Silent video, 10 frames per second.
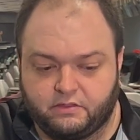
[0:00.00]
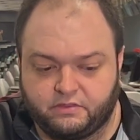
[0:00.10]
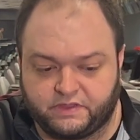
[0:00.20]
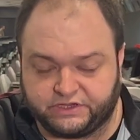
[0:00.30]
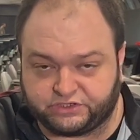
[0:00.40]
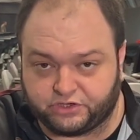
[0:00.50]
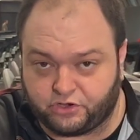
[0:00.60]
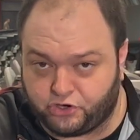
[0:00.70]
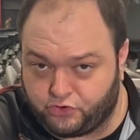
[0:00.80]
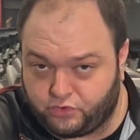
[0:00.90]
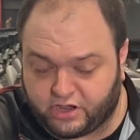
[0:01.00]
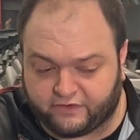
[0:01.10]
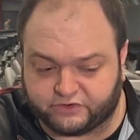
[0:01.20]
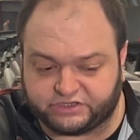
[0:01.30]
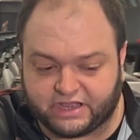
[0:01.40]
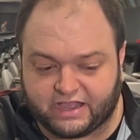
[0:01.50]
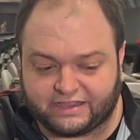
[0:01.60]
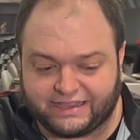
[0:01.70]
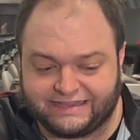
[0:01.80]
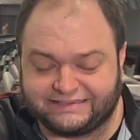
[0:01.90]
this new cover
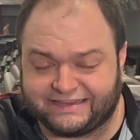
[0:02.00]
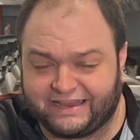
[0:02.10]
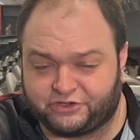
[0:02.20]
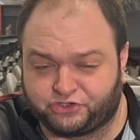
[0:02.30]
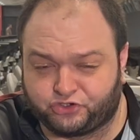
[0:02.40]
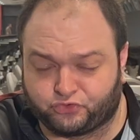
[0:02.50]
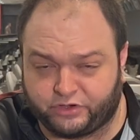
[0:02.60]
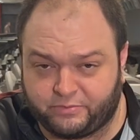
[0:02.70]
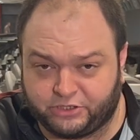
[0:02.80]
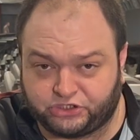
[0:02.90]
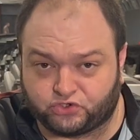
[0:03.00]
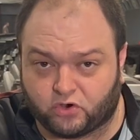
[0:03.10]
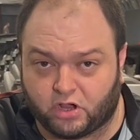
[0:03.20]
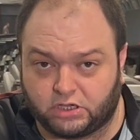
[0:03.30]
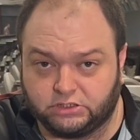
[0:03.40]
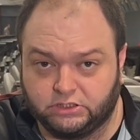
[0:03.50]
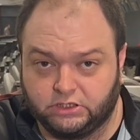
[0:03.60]
stock is extremely strong.